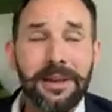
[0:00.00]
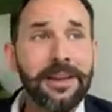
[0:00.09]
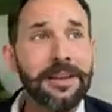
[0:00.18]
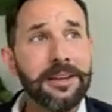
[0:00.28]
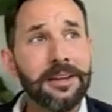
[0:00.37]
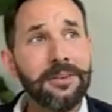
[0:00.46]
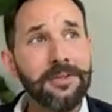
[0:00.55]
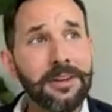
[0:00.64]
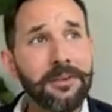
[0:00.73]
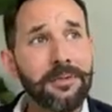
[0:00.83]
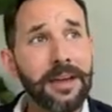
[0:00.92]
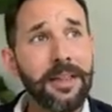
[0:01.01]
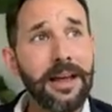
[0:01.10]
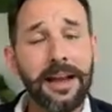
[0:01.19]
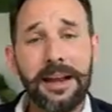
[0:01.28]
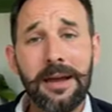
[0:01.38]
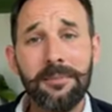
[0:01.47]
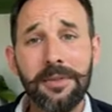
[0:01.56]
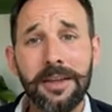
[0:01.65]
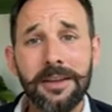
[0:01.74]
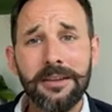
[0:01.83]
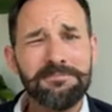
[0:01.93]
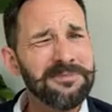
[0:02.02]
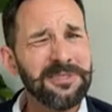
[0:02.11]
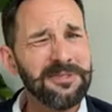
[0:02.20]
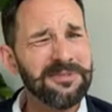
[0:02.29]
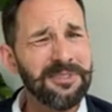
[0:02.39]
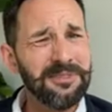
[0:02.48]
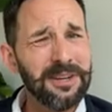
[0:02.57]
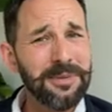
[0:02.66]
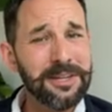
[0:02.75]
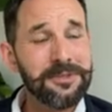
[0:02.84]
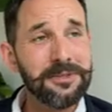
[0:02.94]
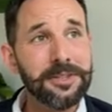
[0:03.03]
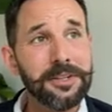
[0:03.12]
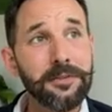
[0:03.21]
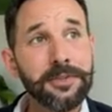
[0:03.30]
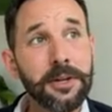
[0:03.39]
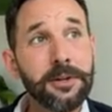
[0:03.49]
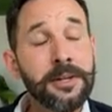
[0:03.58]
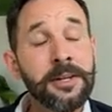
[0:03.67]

and if you don't think that can happen, then you're sort of not really being true to yourself. So